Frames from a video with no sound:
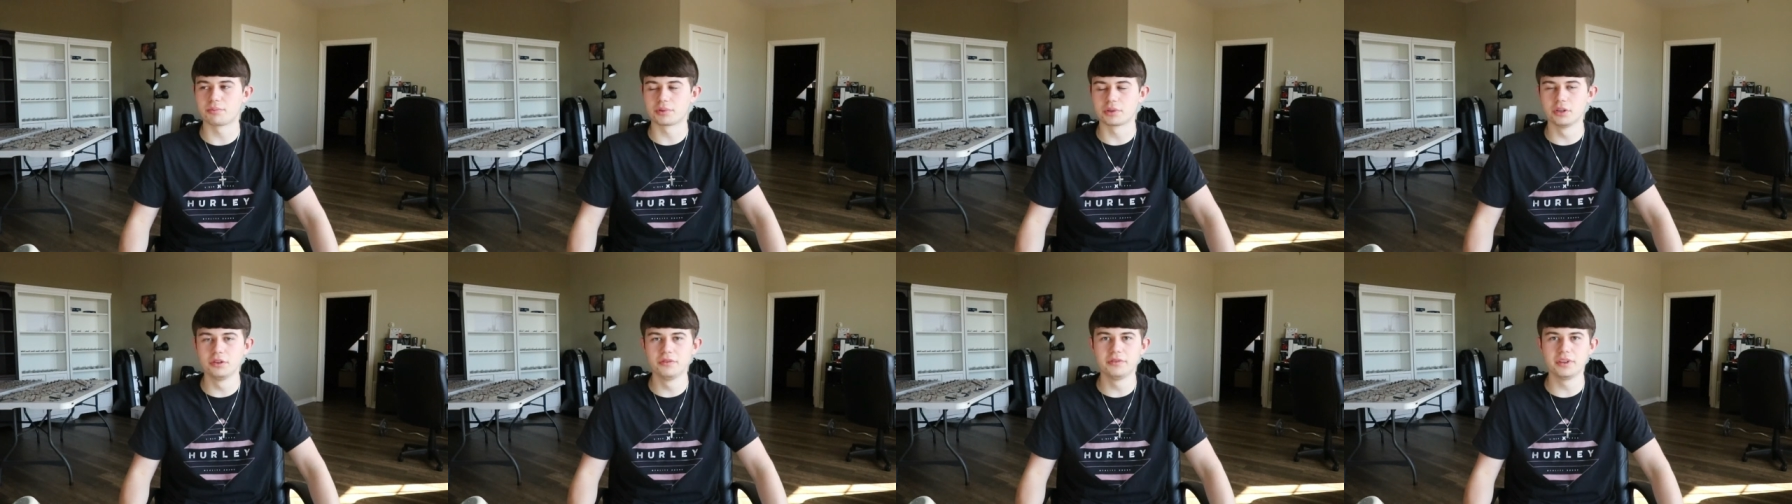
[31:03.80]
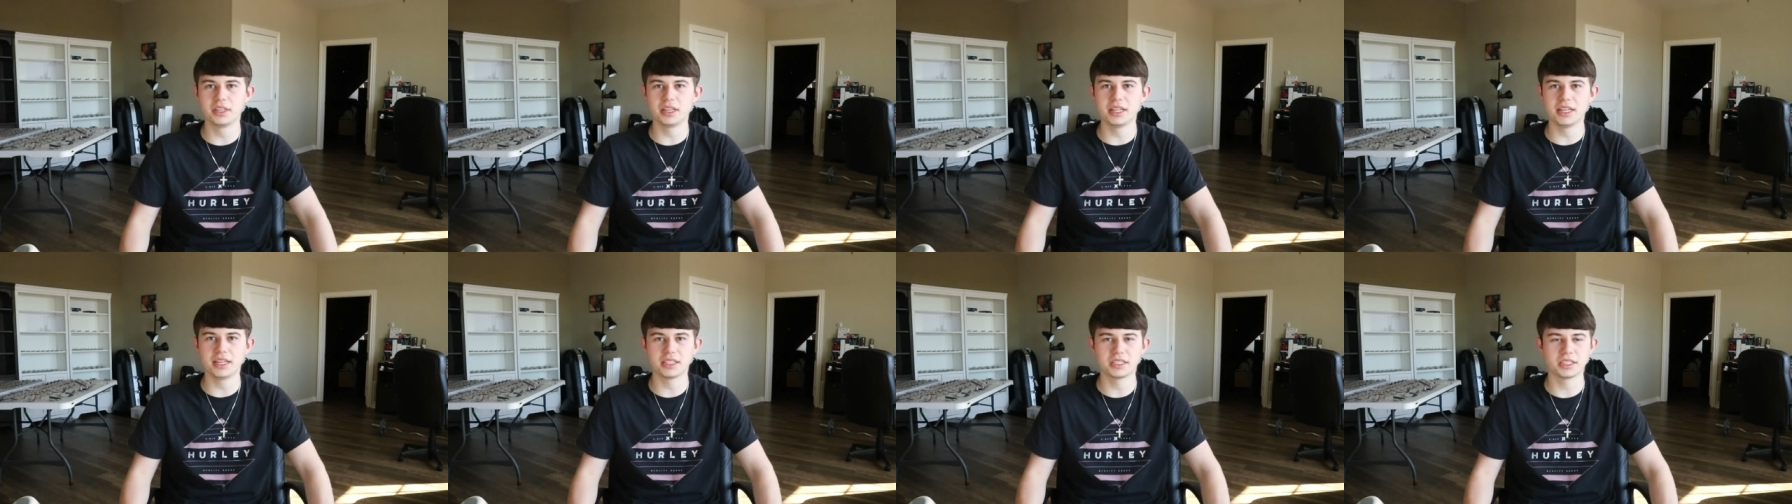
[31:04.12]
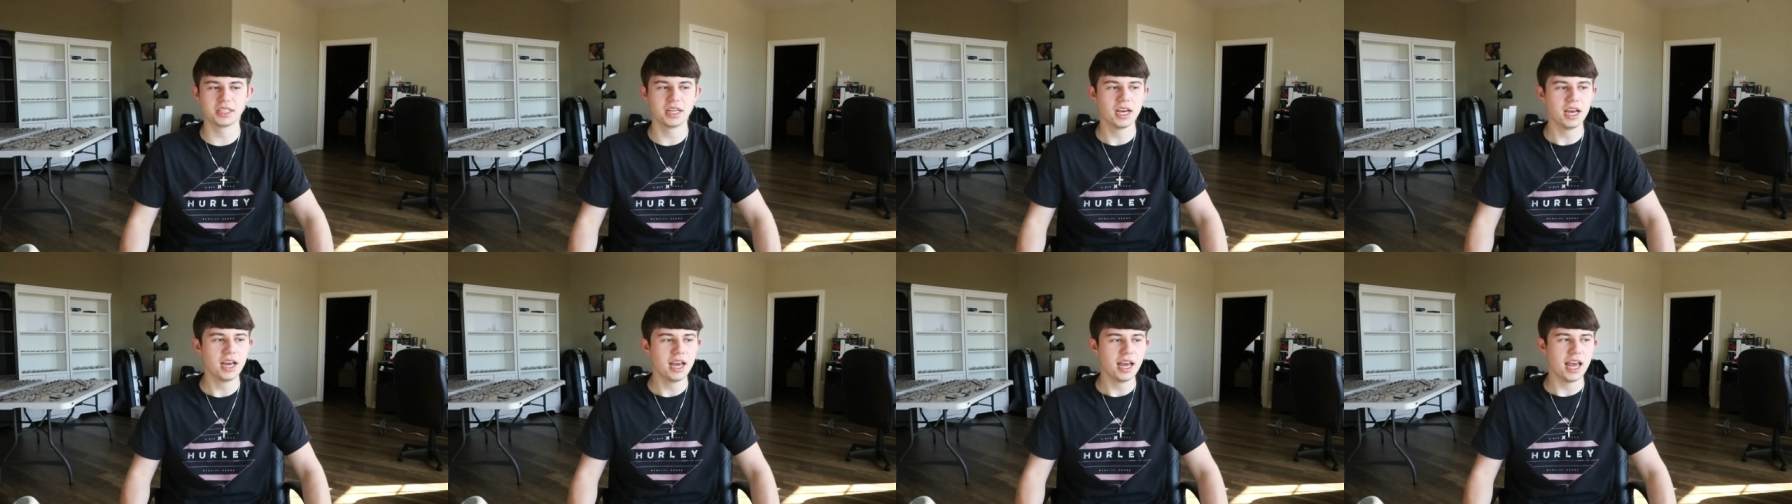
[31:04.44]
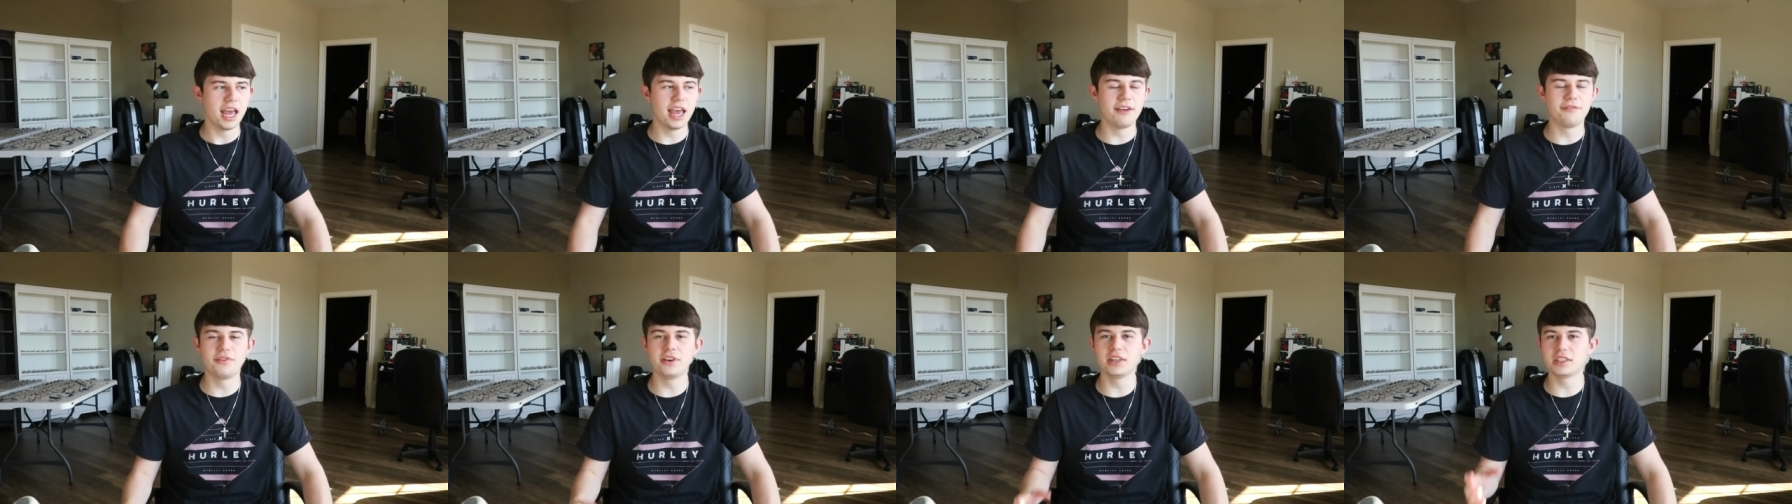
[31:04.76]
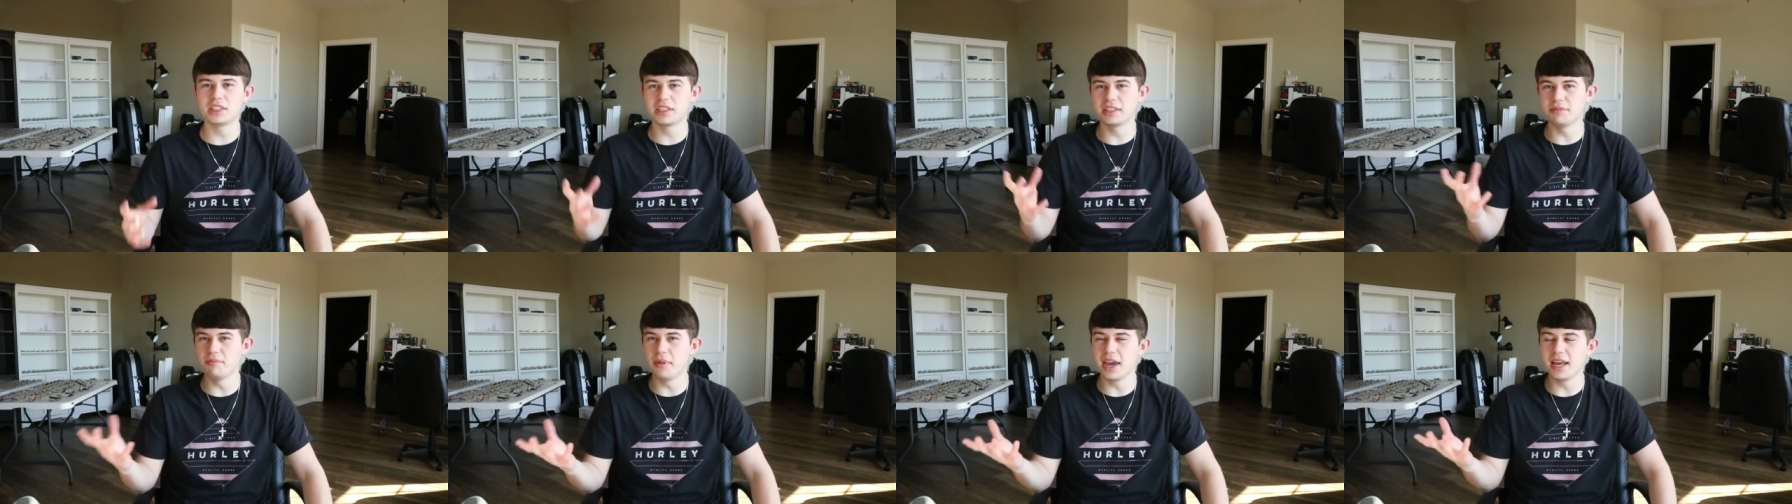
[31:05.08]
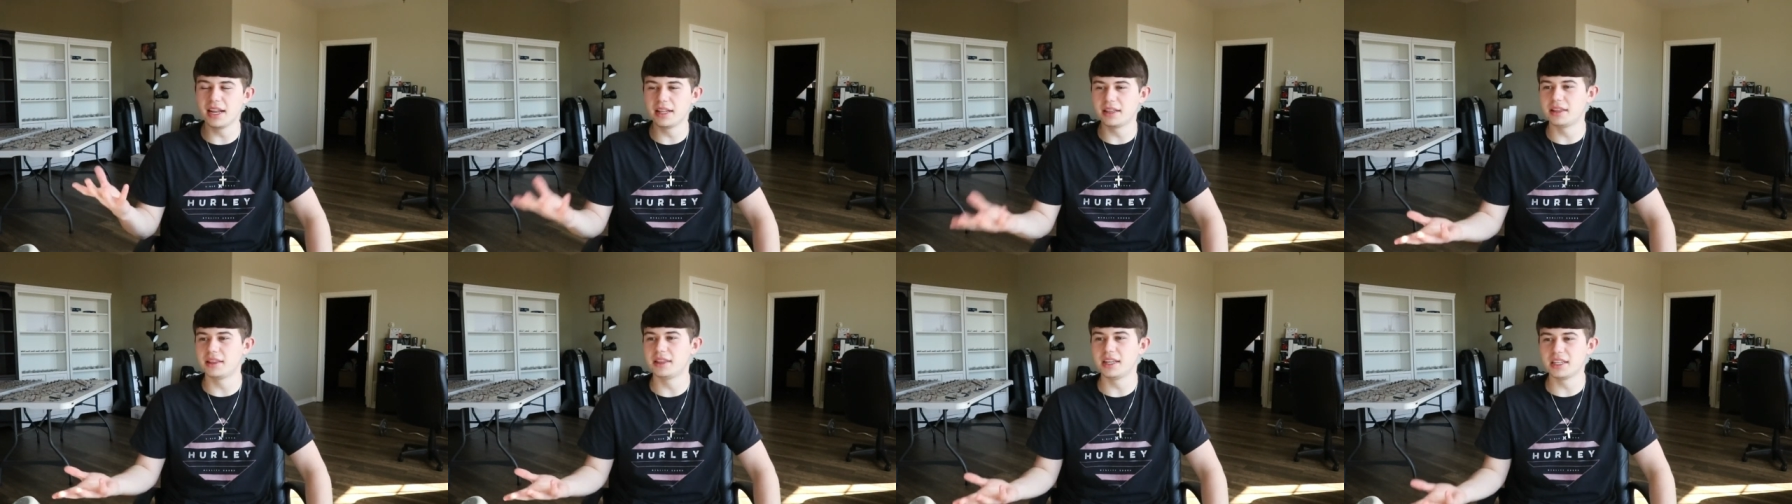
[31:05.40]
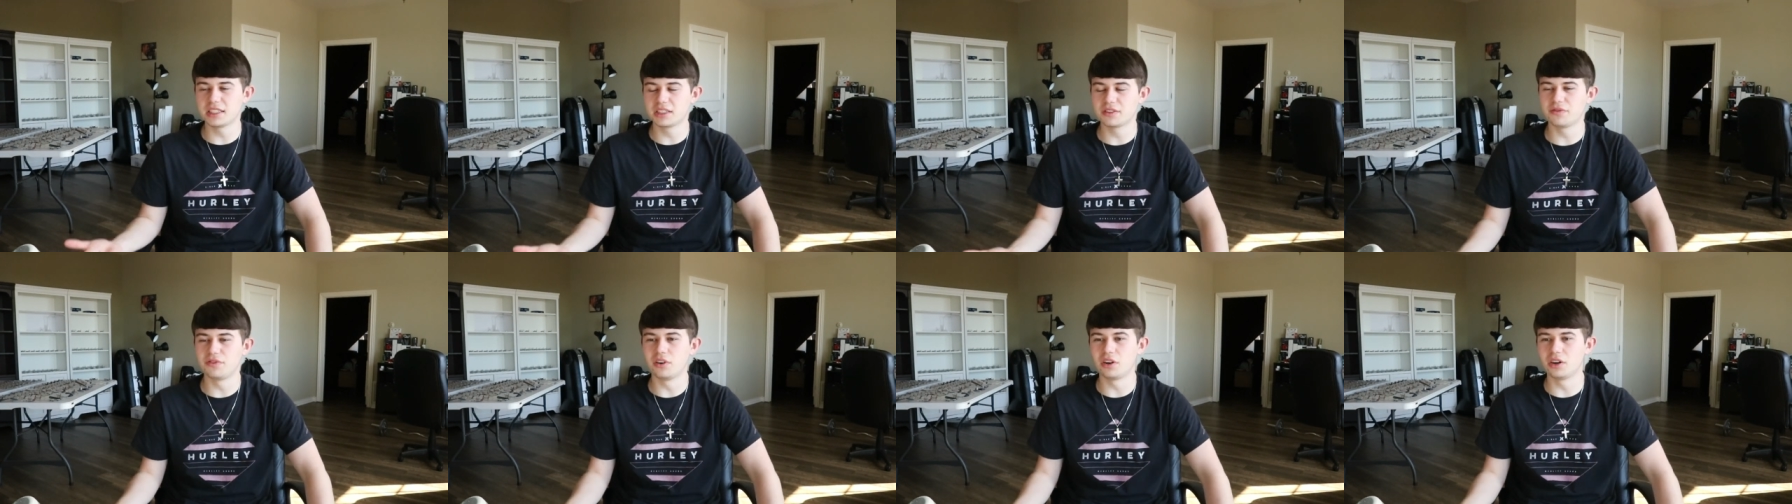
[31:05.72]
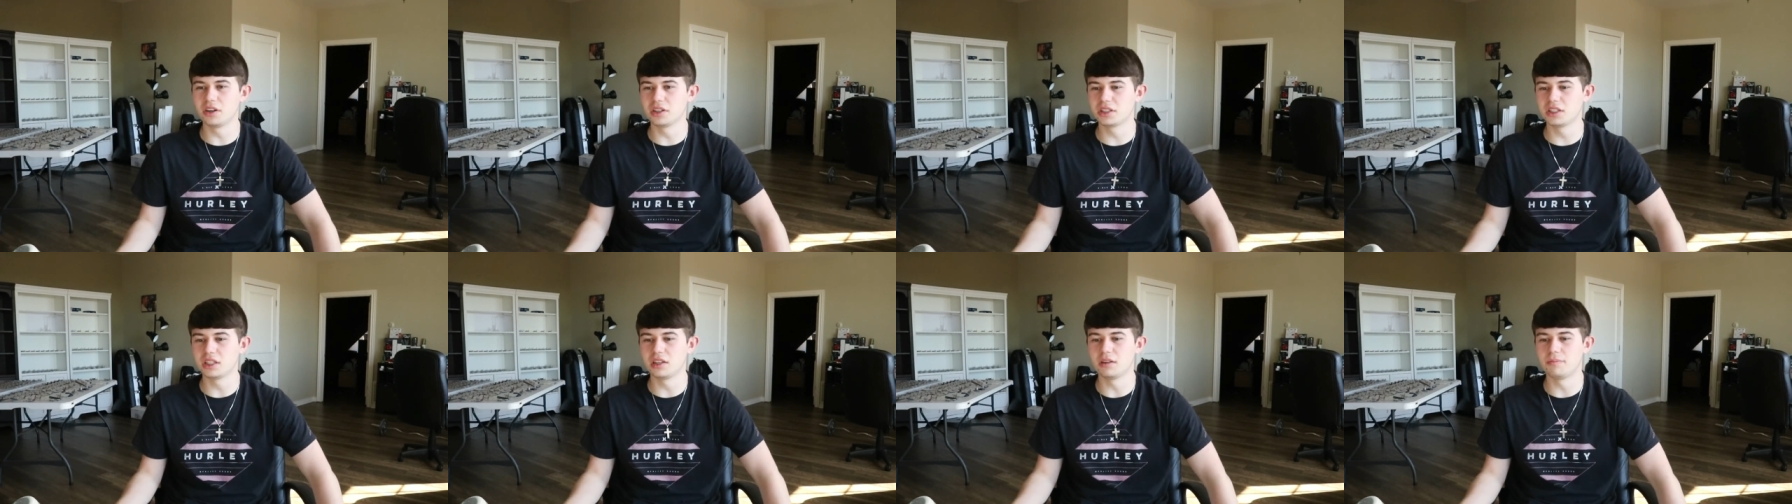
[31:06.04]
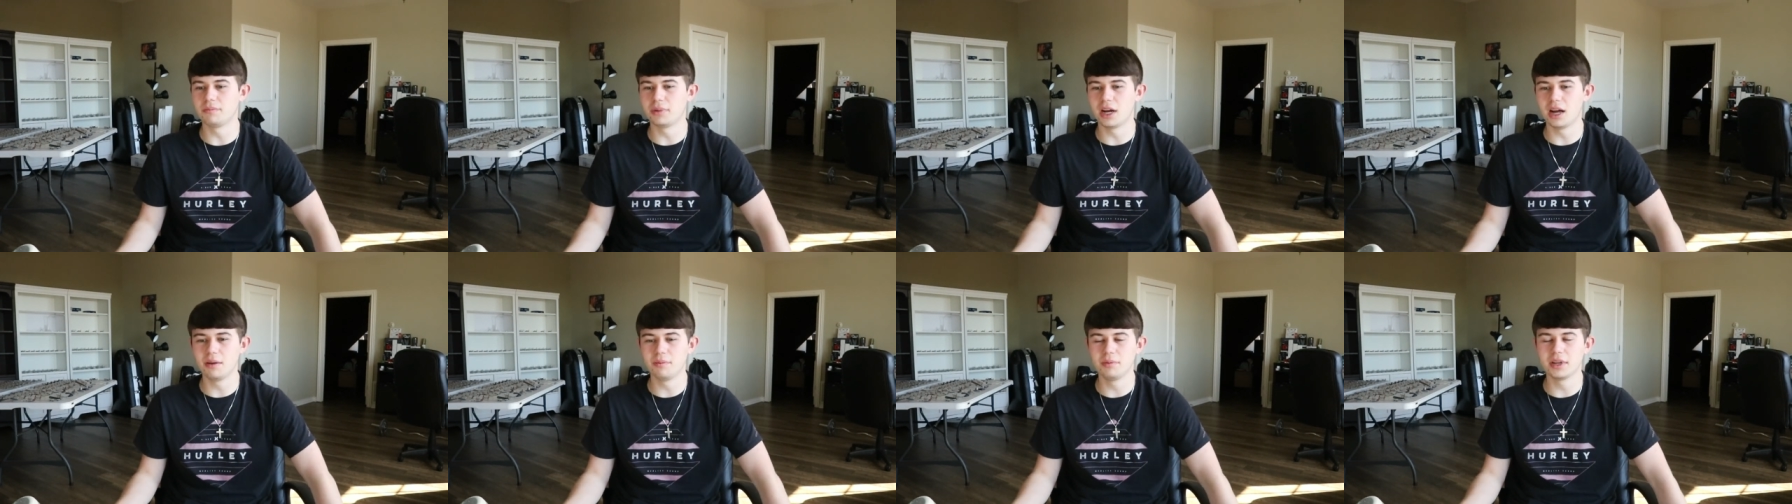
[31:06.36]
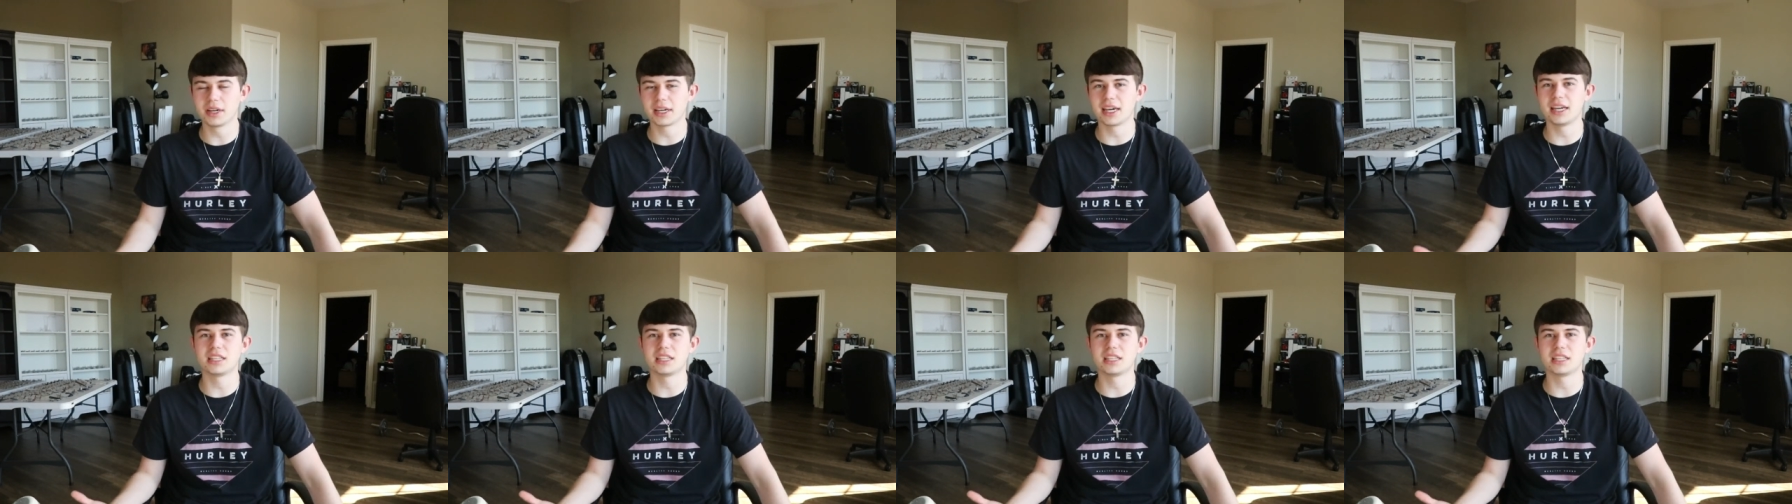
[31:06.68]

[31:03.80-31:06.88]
approving this, if it's made it this far to the public,